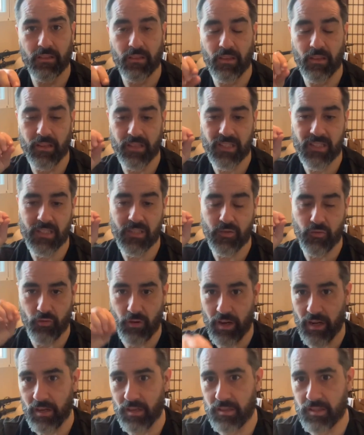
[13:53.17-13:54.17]
The
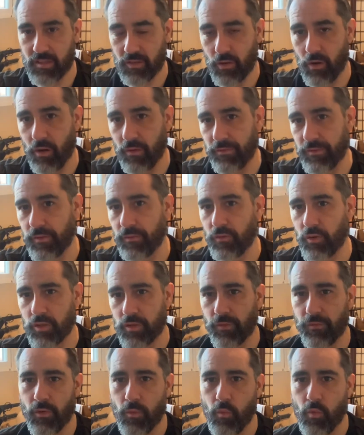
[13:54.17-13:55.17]
strengths of the voice
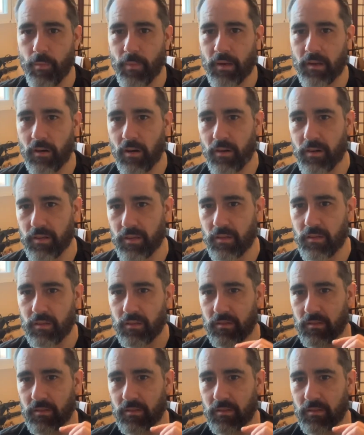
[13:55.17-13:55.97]
of a woman are